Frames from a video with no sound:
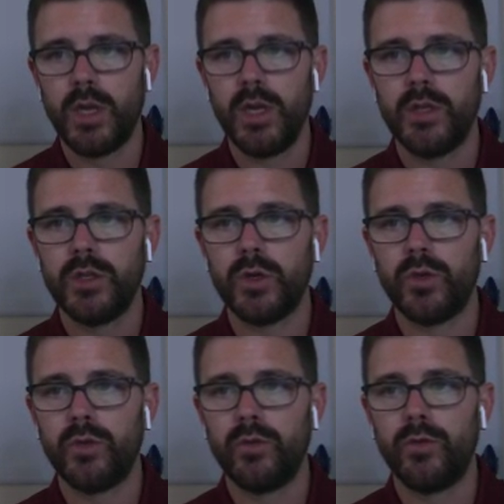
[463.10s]
So
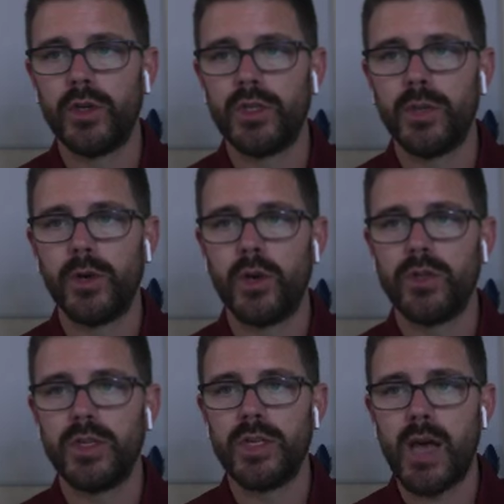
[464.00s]
first number goes
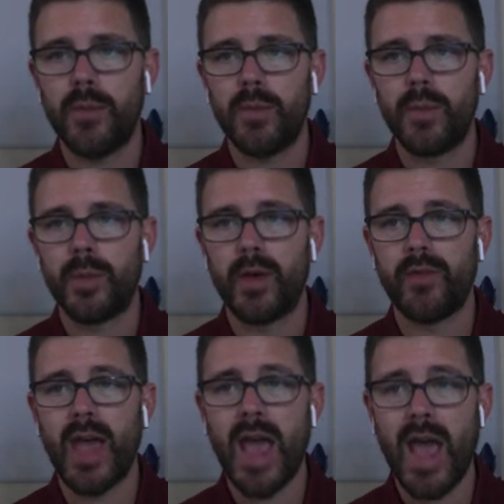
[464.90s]
on top, but I'm going to
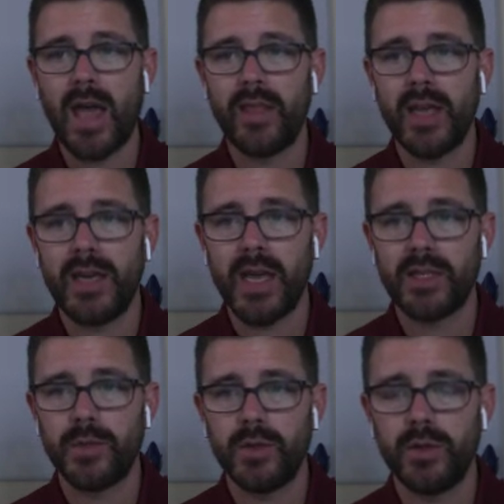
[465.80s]
have to add that
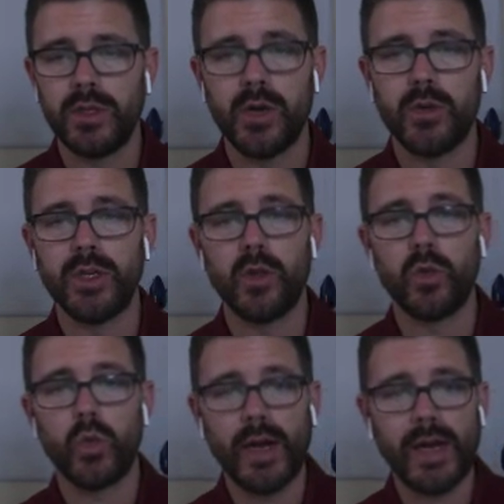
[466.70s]
decimal. It's always on the
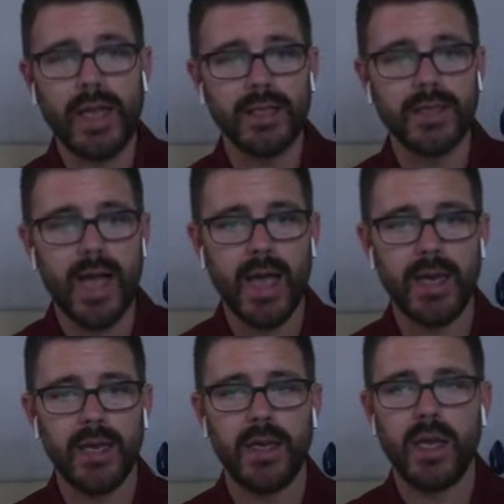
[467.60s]
right-hand
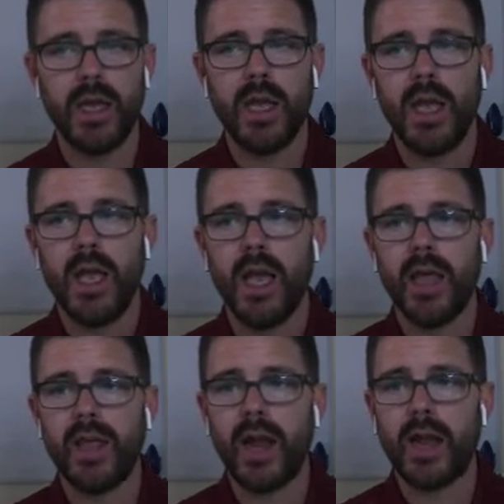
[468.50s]
side.
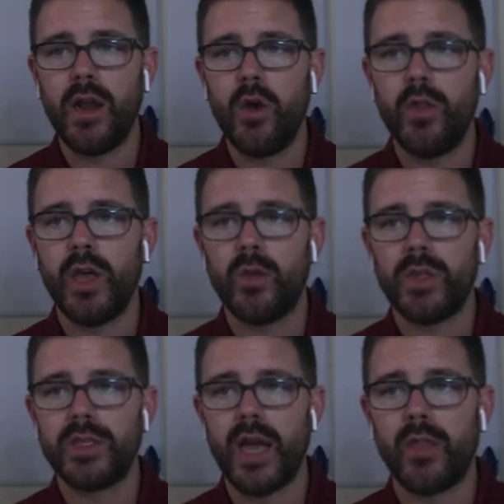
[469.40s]
And then I know the other
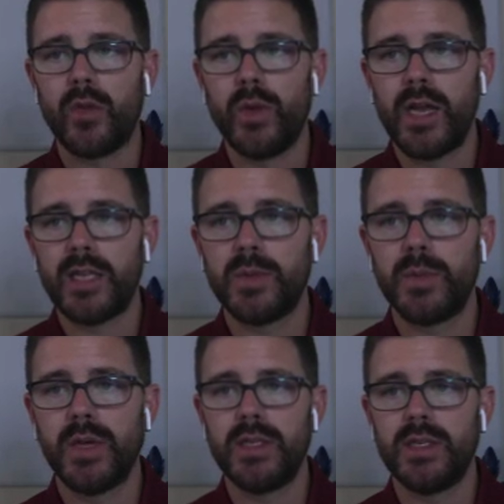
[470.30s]
one's got 3 decimal
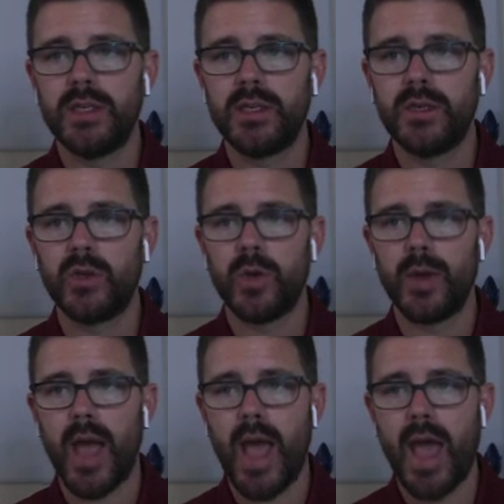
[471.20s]
places, so I'm going
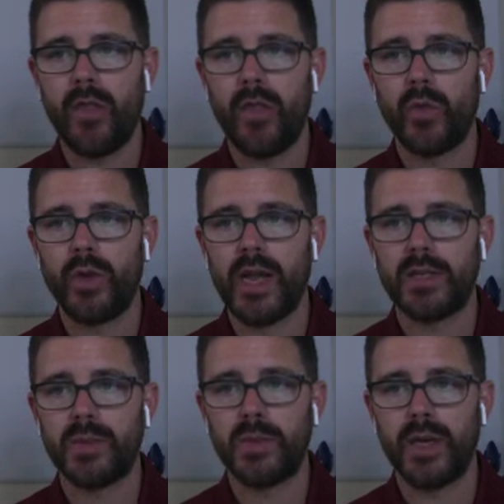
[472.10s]
to add 3
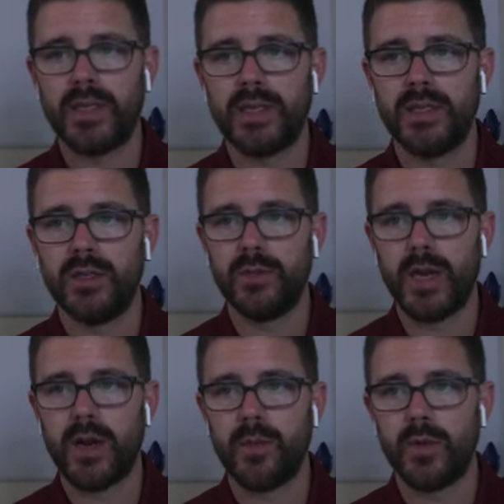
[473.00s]
decimal places to my
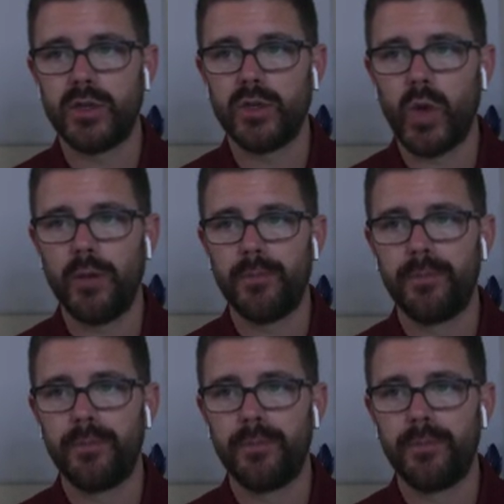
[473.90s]
number as well.